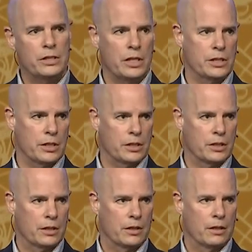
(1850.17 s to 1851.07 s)

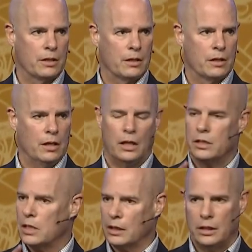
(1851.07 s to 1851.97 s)
Jesus, He
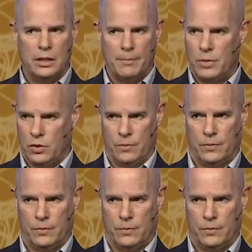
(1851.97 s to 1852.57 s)
does not condemn you.